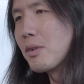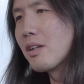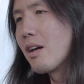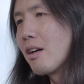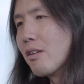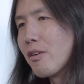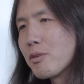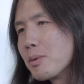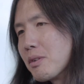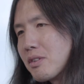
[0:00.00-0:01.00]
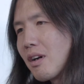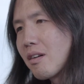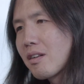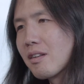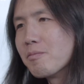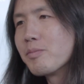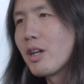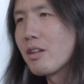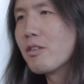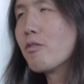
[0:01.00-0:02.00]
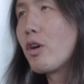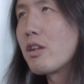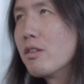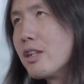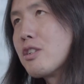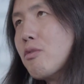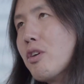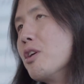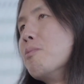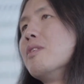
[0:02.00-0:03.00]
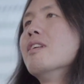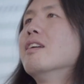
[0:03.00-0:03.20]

me, I'd love to be able to dunk and on a regulation rim.